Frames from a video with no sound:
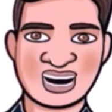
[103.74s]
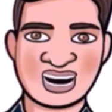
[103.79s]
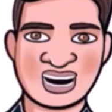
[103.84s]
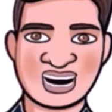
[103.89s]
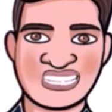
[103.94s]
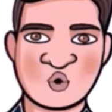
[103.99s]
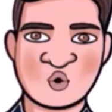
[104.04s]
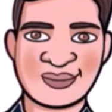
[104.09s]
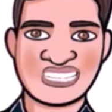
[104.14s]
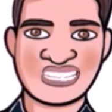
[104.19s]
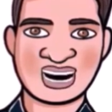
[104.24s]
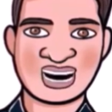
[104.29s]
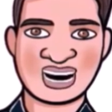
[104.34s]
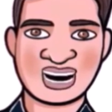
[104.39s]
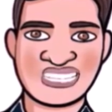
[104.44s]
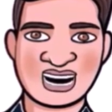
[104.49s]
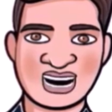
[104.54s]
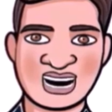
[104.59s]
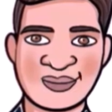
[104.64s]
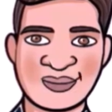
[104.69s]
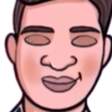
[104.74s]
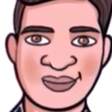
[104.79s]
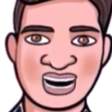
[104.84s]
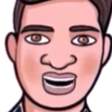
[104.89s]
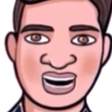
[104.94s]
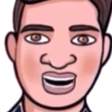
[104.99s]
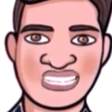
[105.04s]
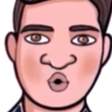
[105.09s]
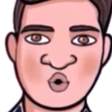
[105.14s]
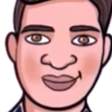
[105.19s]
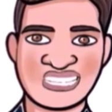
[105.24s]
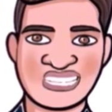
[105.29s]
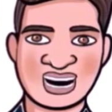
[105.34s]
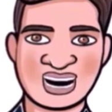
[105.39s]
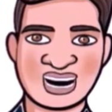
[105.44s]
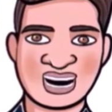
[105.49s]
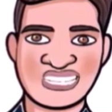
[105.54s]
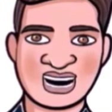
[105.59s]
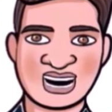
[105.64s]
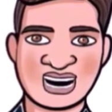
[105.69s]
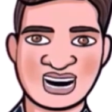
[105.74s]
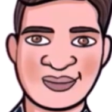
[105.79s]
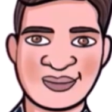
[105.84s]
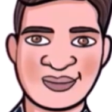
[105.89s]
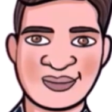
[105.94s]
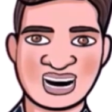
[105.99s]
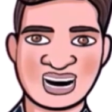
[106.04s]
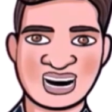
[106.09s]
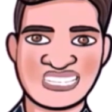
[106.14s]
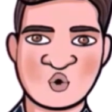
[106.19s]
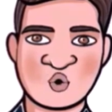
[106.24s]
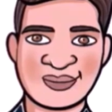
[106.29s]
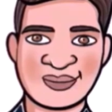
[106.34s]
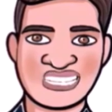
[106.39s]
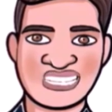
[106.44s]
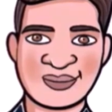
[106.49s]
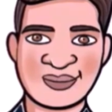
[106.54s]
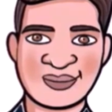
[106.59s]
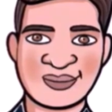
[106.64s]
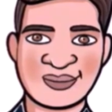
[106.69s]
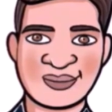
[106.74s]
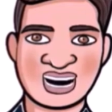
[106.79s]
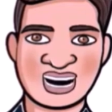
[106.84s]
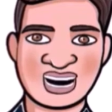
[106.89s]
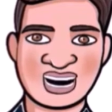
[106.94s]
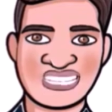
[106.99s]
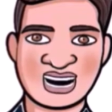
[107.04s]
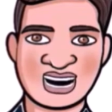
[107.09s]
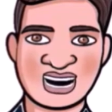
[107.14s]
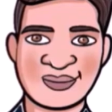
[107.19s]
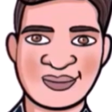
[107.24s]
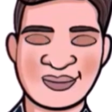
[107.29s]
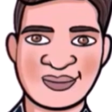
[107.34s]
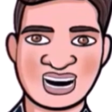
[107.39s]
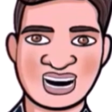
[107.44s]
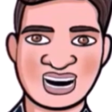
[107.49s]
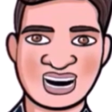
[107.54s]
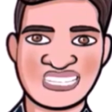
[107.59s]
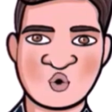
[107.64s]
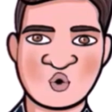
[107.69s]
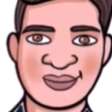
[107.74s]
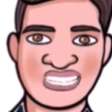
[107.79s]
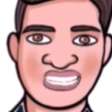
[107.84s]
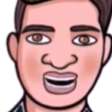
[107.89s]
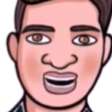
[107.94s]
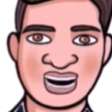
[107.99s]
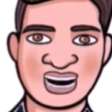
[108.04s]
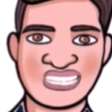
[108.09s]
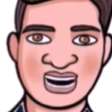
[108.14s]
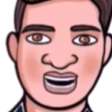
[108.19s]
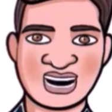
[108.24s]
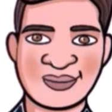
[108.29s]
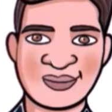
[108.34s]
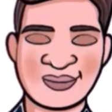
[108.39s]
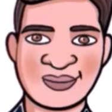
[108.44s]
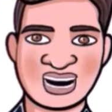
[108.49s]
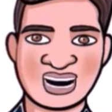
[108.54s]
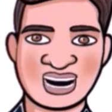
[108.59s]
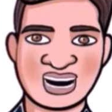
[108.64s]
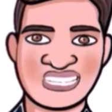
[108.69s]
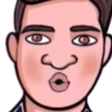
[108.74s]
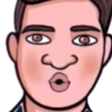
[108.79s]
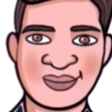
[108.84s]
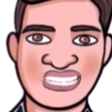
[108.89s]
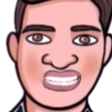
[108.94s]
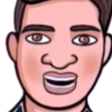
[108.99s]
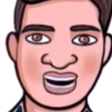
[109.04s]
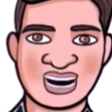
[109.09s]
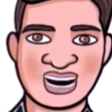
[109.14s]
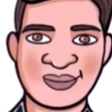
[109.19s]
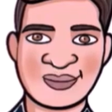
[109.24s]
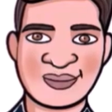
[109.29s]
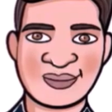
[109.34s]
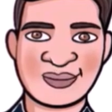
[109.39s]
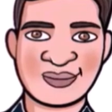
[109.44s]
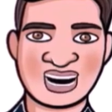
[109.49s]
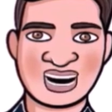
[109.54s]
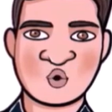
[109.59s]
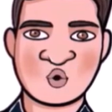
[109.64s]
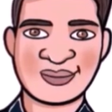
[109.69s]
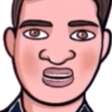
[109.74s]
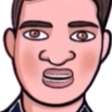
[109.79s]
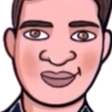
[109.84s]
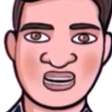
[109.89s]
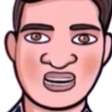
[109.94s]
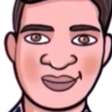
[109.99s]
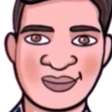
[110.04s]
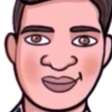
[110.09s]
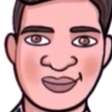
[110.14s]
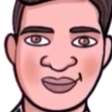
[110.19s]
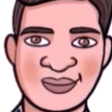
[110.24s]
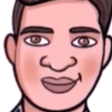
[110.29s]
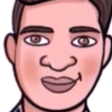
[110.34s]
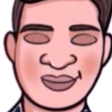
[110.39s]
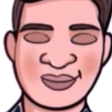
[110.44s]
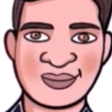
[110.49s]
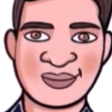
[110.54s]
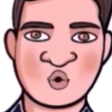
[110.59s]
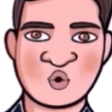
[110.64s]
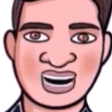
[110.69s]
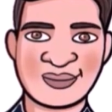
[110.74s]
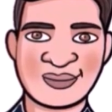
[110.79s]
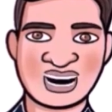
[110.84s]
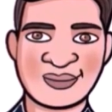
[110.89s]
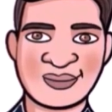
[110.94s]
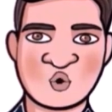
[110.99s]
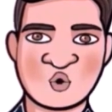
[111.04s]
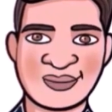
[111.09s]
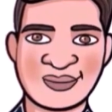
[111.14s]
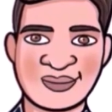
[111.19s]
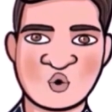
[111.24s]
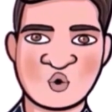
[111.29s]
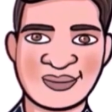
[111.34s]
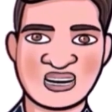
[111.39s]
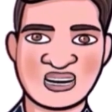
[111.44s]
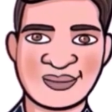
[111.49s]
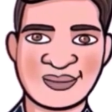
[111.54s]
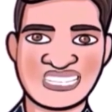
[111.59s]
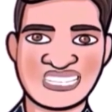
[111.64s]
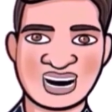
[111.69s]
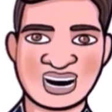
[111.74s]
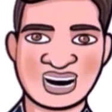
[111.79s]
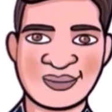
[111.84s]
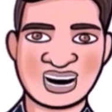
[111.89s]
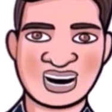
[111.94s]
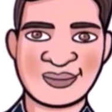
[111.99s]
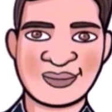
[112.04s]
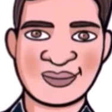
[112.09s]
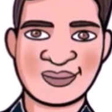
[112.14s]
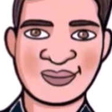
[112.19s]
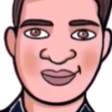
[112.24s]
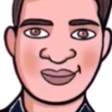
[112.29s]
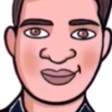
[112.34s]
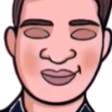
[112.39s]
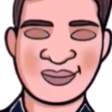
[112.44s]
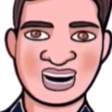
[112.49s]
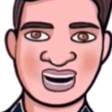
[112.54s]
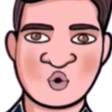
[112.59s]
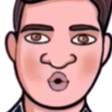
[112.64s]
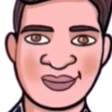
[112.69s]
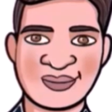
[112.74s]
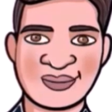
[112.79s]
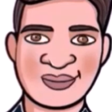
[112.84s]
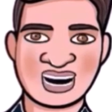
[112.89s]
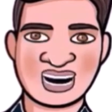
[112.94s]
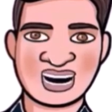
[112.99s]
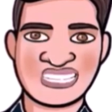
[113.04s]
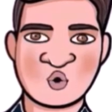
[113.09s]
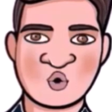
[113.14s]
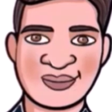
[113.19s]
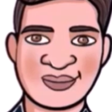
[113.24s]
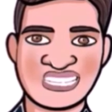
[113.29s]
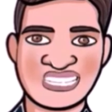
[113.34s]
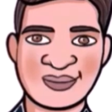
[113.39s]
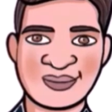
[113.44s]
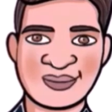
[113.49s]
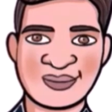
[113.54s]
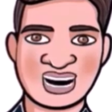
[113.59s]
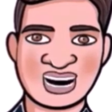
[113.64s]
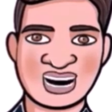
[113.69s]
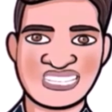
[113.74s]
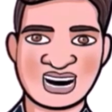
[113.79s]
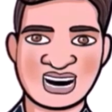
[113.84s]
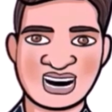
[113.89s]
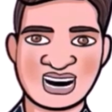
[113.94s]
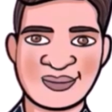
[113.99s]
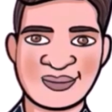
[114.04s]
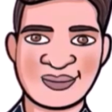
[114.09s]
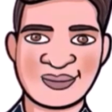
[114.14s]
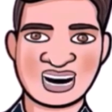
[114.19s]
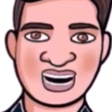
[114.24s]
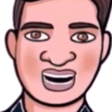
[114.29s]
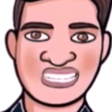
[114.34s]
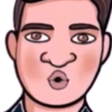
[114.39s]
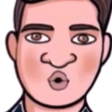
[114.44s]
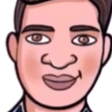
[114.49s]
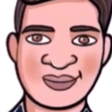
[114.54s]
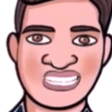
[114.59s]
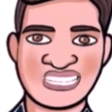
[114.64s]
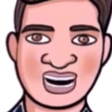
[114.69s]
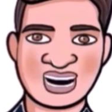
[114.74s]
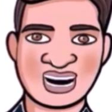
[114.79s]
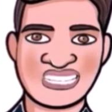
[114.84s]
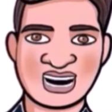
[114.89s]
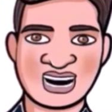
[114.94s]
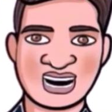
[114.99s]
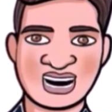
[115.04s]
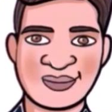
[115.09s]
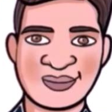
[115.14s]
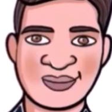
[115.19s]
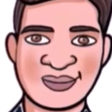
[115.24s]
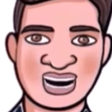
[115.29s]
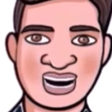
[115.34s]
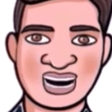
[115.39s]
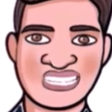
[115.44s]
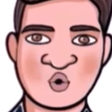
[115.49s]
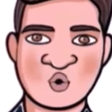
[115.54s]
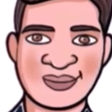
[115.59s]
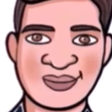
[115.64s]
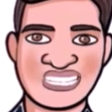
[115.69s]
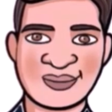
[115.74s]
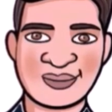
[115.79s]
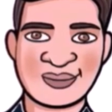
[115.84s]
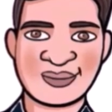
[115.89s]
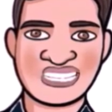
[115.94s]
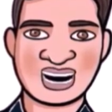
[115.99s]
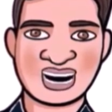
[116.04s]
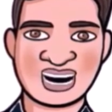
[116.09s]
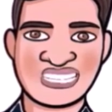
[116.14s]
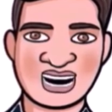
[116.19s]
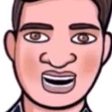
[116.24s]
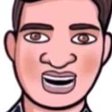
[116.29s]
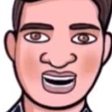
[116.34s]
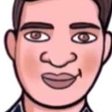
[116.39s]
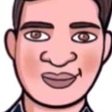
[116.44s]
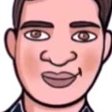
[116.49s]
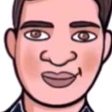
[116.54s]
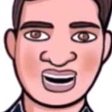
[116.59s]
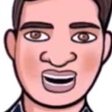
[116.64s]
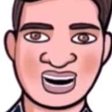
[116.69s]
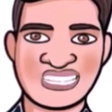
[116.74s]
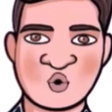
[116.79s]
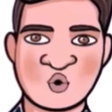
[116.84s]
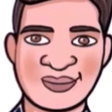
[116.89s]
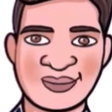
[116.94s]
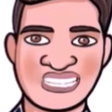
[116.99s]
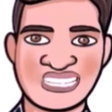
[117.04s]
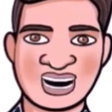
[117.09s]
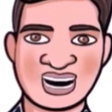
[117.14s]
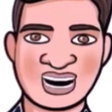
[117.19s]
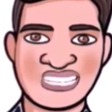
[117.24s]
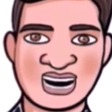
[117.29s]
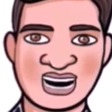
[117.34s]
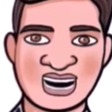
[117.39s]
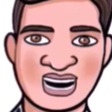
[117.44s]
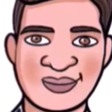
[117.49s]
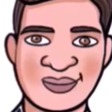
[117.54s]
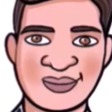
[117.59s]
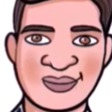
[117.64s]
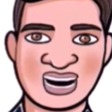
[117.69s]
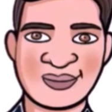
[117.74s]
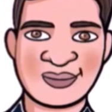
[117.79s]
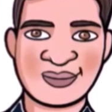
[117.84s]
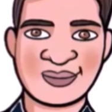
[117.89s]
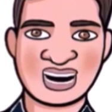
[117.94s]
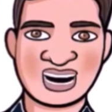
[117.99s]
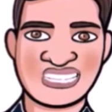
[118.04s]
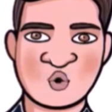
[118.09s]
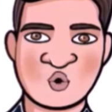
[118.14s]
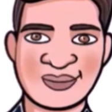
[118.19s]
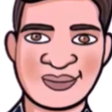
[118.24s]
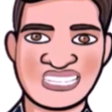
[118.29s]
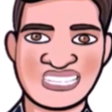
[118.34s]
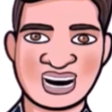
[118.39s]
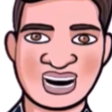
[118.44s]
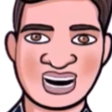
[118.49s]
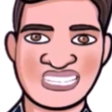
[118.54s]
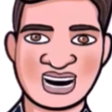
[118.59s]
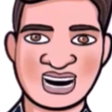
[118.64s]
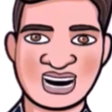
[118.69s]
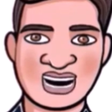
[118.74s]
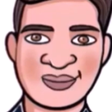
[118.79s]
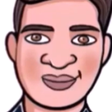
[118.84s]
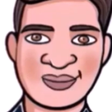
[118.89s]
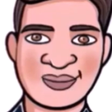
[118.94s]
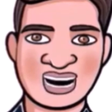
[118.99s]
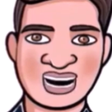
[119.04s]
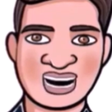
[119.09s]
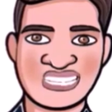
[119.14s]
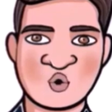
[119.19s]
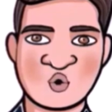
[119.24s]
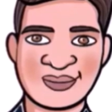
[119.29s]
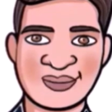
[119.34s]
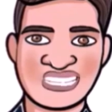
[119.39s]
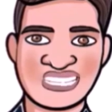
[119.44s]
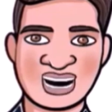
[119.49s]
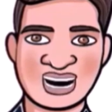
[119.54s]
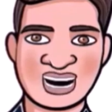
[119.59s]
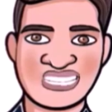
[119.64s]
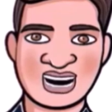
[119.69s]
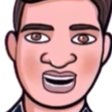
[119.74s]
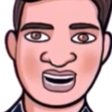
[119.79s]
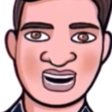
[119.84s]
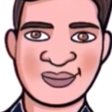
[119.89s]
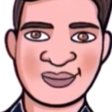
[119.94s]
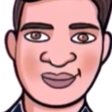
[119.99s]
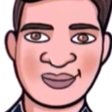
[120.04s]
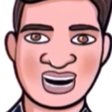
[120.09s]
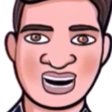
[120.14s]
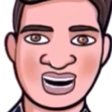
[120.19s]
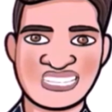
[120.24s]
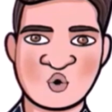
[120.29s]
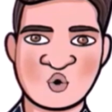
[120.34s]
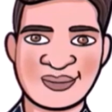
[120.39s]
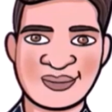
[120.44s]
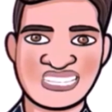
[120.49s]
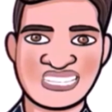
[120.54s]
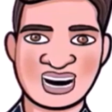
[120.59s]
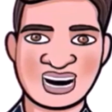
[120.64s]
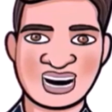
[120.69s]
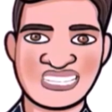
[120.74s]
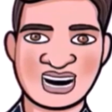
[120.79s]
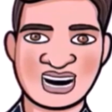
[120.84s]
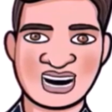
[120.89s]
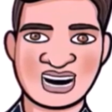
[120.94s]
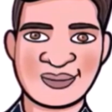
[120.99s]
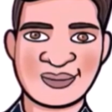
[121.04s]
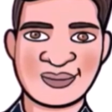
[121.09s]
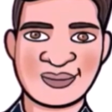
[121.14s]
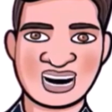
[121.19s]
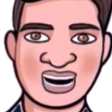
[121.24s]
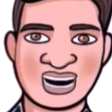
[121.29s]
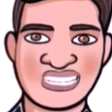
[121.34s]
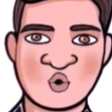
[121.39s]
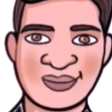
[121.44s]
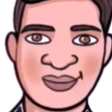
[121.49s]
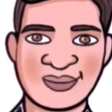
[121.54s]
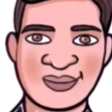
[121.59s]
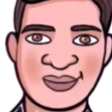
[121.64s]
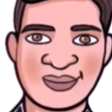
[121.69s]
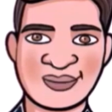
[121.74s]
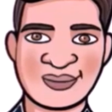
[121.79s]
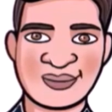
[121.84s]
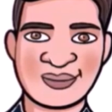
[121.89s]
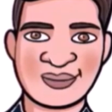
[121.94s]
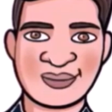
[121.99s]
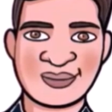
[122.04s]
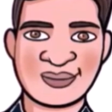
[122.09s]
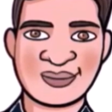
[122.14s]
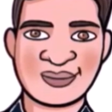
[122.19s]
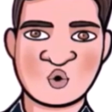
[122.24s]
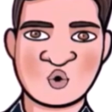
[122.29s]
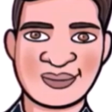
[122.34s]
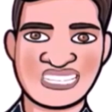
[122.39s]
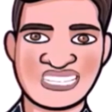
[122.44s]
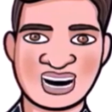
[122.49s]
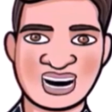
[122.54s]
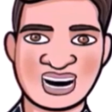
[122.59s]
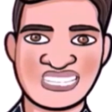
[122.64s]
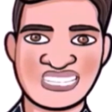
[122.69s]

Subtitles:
Then let's go through the next two words. Paapi and Punyawaan. Paapi, another substitute of Paapi could be Paatki. Now Paapi is a sinner. Okay, one who has committed a sin. And then Punyawaan is a person who, you know, does good things. Then